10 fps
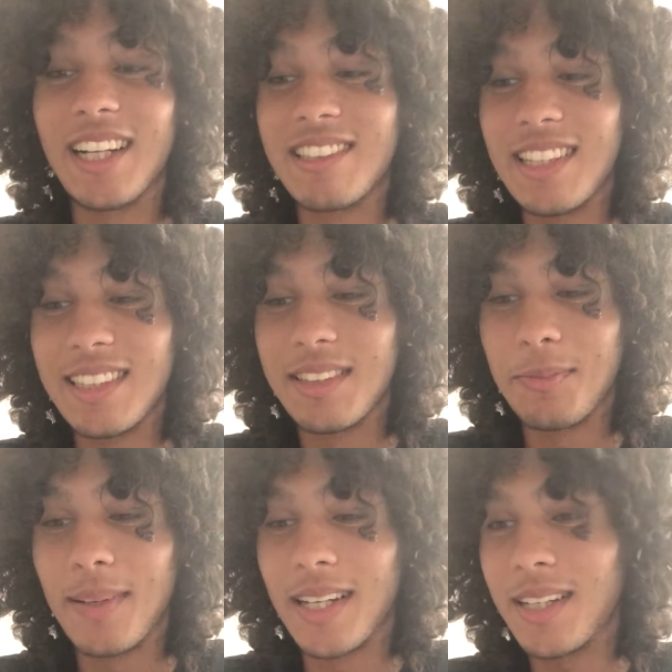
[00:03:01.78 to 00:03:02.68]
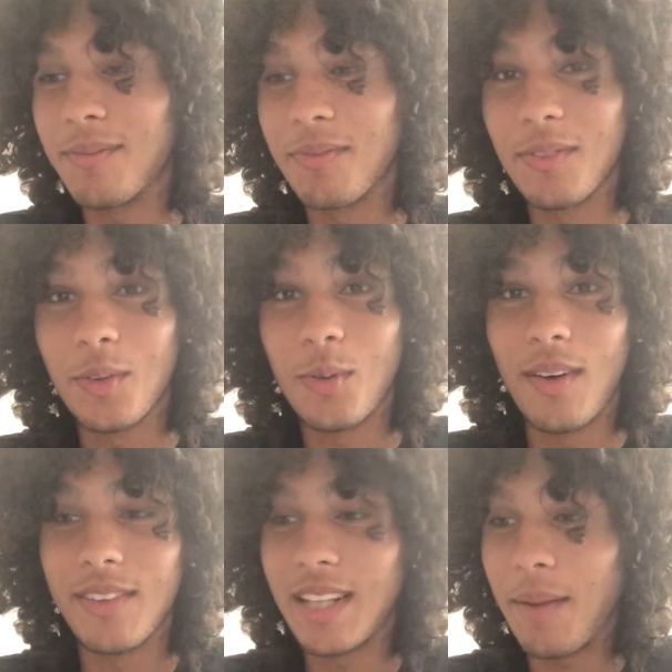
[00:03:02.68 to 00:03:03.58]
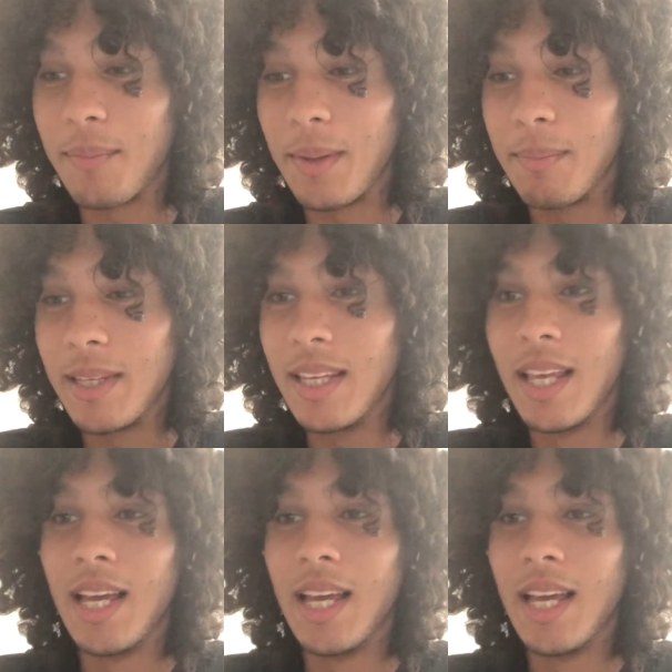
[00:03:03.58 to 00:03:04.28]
a Chelsea player, whoever that may be.